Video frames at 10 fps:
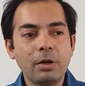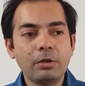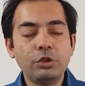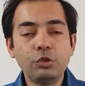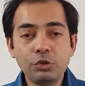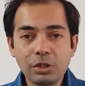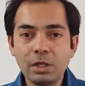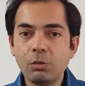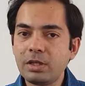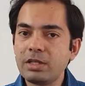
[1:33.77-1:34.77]
Usually
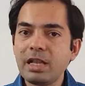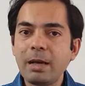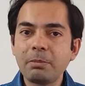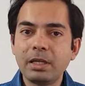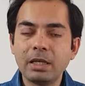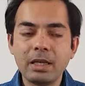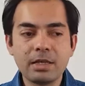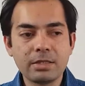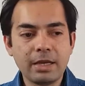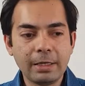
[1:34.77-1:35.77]
what is happening
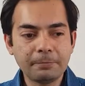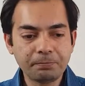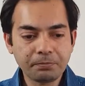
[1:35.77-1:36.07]
is that